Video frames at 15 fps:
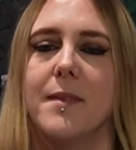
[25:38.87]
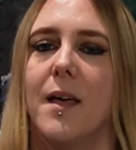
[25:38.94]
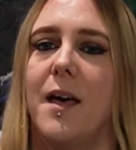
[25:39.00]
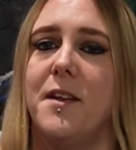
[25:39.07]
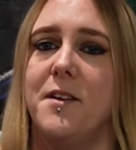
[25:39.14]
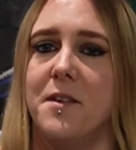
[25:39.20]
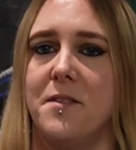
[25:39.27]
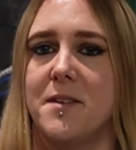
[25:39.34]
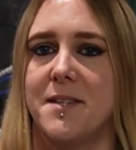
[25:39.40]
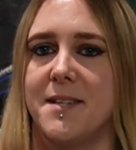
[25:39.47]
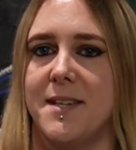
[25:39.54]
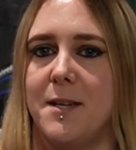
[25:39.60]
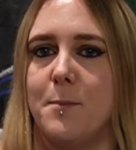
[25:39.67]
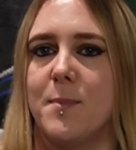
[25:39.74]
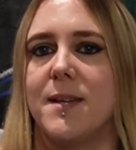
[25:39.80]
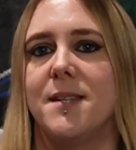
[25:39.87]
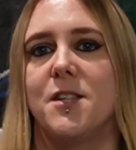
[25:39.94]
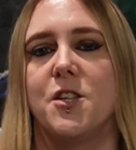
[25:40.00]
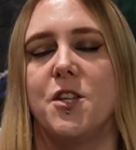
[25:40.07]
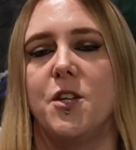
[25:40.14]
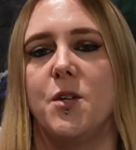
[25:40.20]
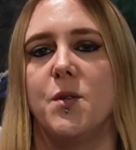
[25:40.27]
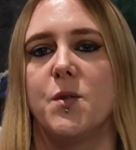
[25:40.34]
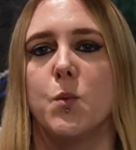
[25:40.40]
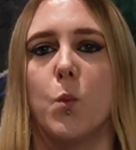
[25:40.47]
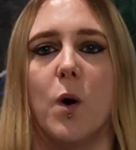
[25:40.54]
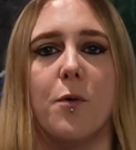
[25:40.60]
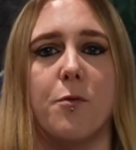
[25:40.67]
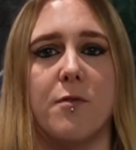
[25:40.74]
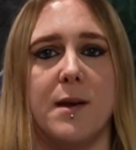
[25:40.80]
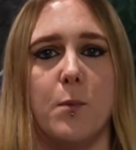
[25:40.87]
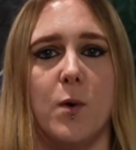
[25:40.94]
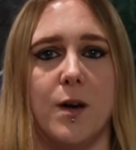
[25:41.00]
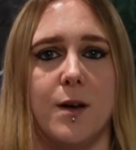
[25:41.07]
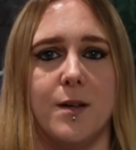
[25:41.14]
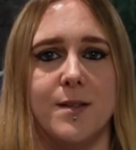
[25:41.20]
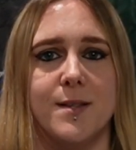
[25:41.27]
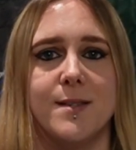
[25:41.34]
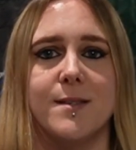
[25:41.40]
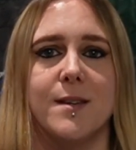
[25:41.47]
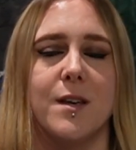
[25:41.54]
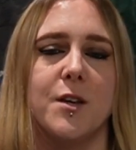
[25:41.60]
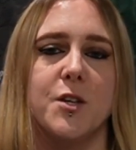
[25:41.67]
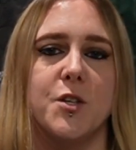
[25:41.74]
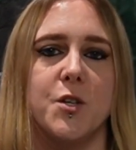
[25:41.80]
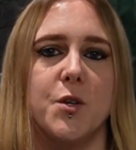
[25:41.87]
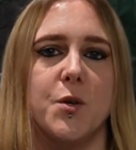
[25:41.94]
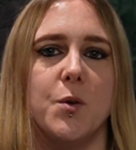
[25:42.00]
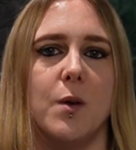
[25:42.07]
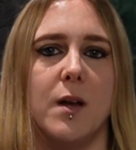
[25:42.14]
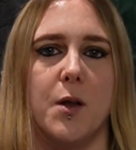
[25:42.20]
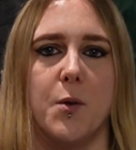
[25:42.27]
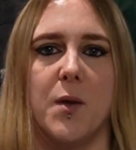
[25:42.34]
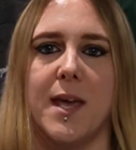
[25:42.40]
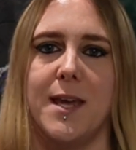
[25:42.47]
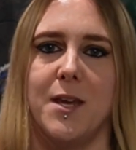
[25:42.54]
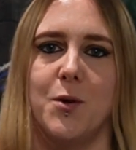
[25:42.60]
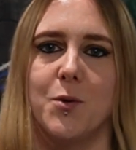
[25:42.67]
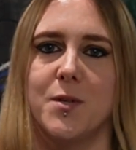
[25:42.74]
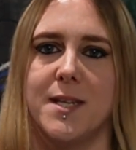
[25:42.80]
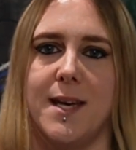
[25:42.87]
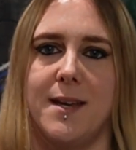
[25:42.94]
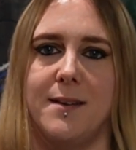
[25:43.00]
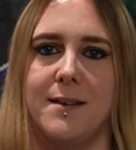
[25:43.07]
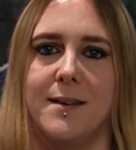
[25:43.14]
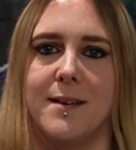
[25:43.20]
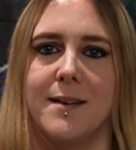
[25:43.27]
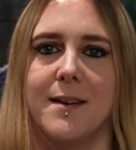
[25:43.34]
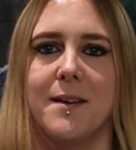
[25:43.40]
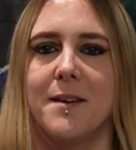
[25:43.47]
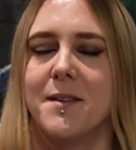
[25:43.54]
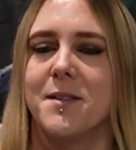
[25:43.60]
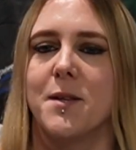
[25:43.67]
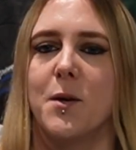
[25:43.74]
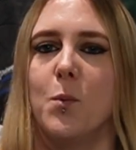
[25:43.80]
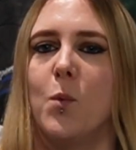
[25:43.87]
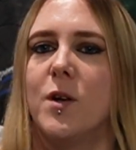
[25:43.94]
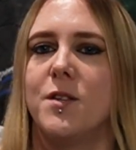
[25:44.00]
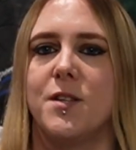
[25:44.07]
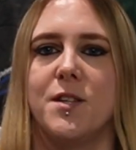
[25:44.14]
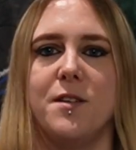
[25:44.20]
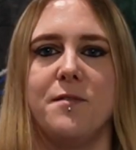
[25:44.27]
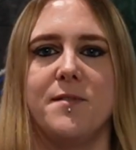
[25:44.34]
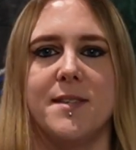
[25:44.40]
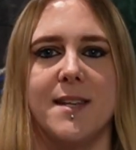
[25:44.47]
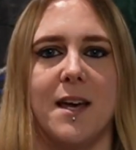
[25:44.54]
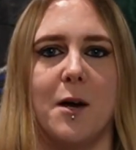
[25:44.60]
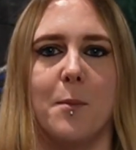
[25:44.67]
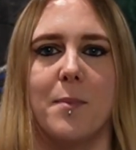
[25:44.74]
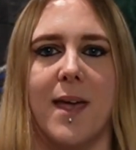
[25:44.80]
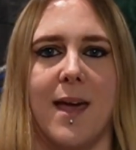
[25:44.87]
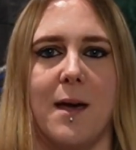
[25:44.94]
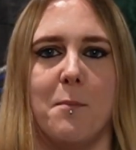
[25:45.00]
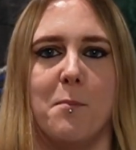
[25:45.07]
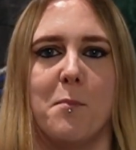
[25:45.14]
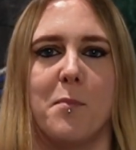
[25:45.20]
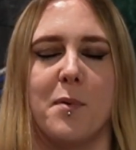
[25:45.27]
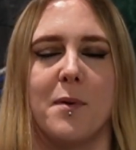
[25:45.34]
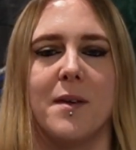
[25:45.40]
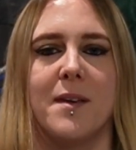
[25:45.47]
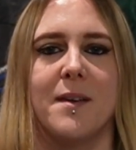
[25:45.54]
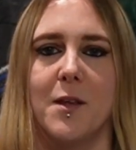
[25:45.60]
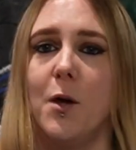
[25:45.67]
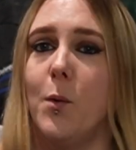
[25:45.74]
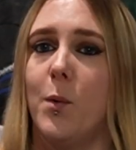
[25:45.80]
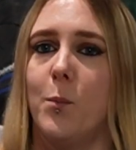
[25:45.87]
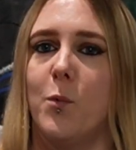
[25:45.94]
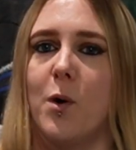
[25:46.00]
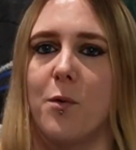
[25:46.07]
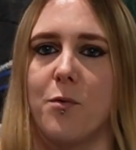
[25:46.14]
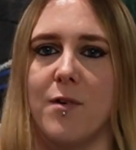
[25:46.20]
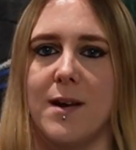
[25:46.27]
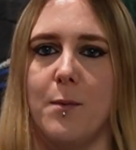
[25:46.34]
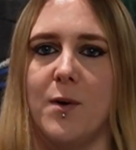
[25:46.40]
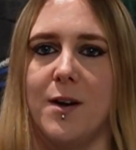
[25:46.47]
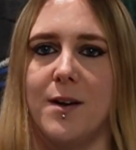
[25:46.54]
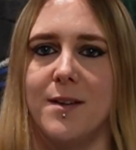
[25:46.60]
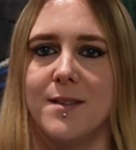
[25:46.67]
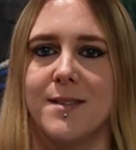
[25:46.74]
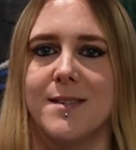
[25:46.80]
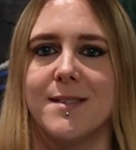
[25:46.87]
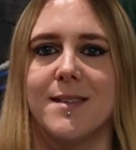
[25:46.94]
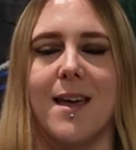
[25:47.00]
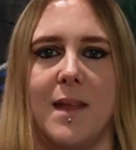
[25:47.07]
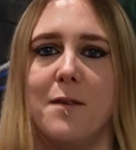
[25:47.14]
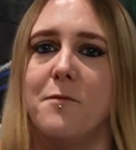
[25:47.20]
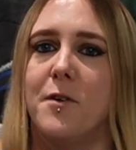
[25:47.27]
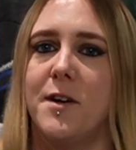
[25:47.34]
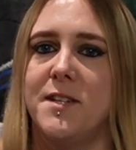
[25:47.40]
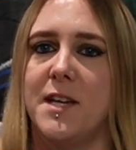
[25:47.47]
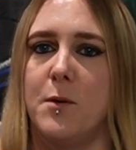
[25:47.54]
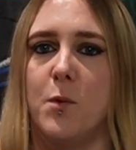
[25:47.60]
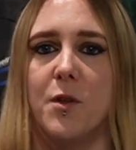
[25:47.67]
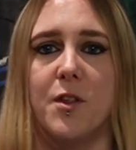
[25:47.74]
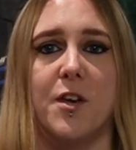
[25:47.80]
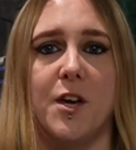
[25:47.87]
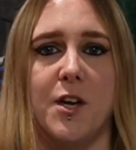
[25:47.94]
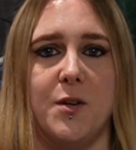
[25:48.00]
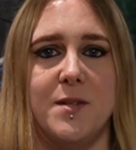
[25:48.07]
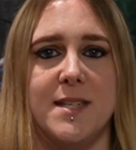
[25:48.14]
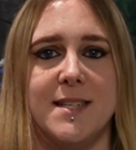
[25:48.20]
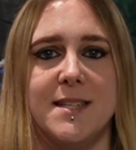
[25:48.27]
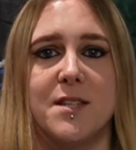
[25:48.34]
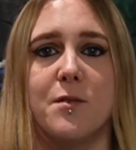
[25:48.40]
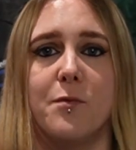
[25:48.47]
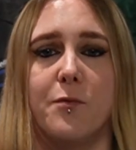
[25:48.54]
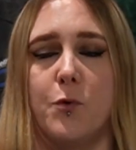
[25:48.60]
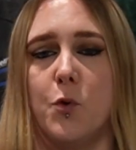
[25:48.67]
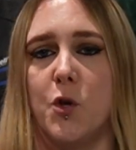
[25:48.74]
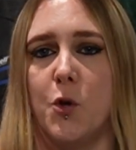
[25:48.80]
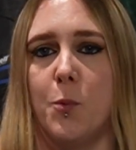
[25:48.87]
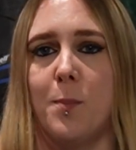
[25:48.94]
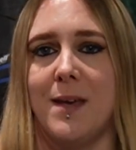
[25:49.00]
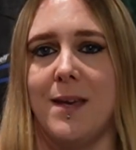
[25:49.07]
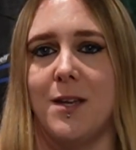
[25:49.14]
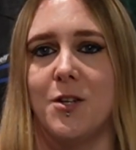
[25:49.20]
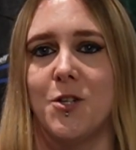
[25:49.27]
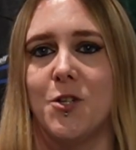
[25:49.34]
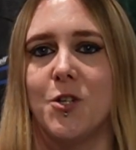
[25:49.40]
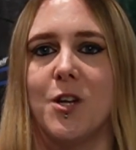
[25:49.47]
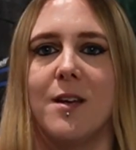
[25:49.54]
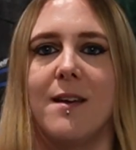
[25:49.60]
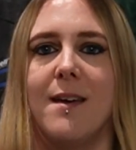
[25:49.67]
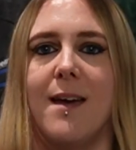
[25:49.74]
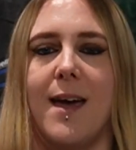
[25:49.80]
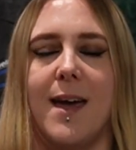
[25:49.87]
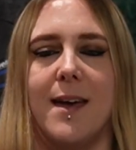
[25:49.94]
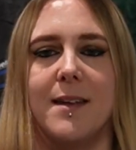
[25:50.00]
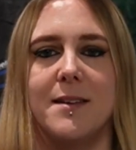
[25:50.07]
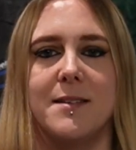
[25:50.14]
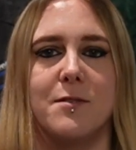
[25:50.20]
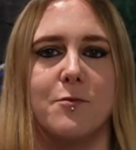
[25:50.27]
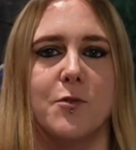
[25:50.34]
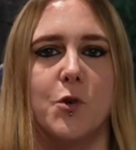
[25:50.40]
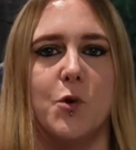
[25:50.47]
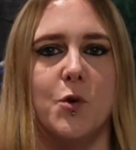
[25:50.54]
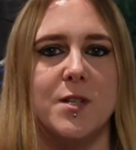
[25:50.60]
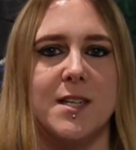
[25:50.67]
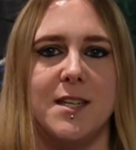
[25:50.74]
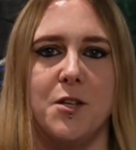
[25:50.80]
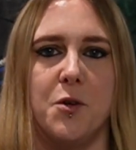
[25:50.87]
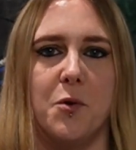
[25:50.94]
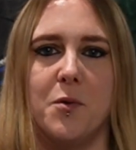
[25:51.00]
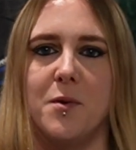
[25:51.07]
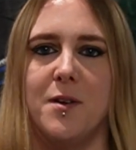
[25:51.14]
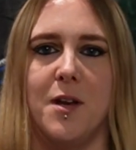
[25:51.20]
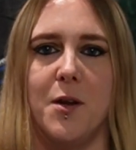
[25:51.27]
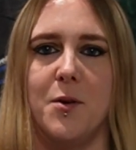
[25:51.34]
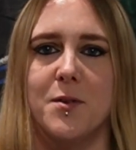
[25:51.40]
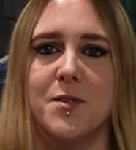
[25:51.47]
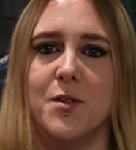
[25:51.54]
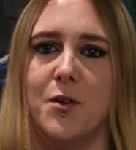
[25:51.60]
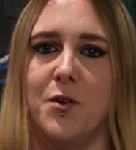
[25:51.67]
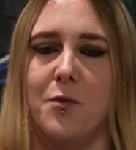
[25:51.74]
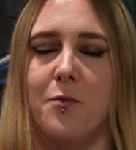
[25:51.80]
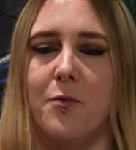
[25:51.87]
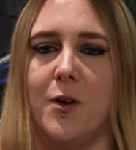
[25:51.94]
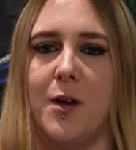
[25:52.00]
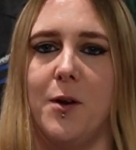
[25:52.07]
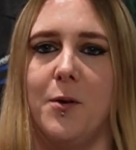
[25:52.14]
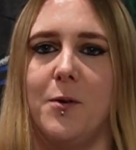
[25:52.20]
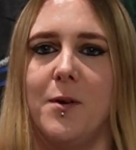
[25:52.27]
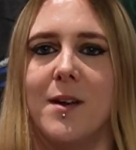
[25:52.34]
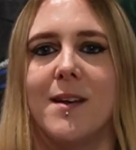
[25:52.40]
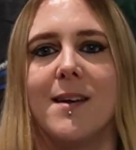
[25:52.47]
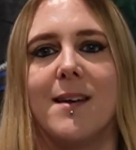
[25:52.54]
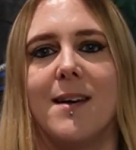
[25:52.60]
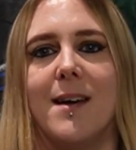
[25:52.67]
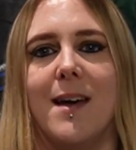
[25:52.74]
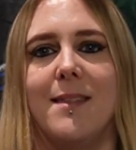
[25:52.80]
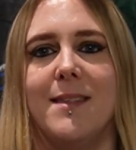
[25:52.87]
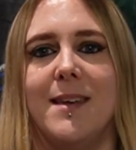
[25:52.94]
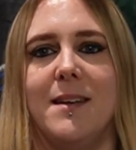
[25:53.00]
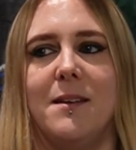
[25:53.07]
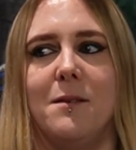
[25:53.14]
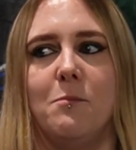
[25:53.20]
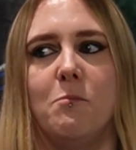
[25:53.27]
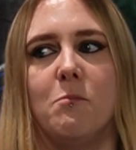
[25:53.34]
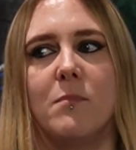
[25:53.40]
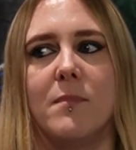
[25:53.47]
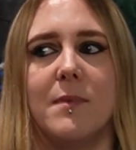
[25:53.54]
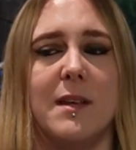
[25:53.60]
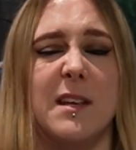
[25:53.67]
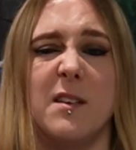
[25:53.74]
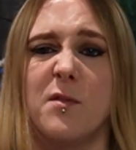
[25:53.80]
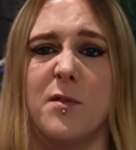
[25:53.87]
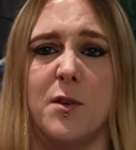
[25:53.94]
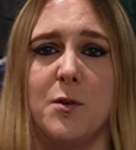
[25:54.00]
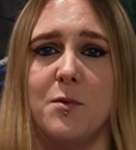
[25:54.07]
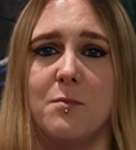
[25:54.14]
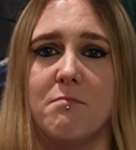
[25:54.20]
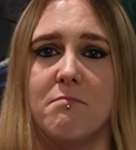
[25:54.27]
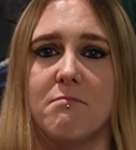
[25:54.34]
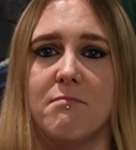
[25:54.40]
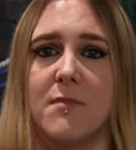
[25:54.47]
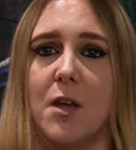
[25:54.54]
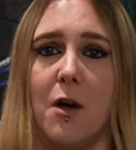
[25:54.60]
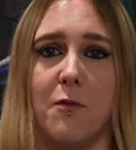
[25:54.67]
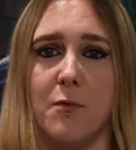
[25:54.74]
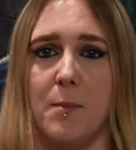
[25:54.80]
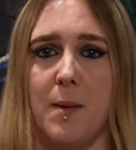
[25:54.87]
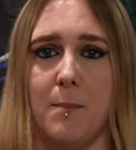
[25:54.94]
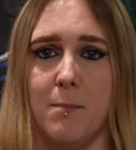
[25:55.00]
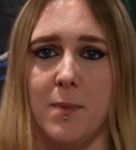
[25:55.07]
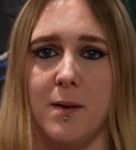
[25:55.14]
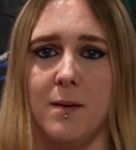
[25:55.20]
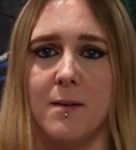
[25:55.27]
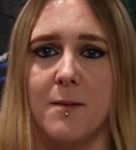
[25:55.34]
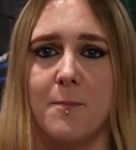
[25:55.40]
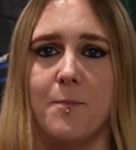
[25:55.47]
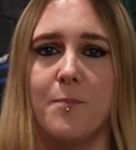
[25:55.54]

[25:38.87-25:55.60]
Another tip is to use what 3 words to locate your tent. So once you've set up camp, go on what 3 words and find out what the code is for your pitch and record it in your notes on your phone, and then if you can't remember,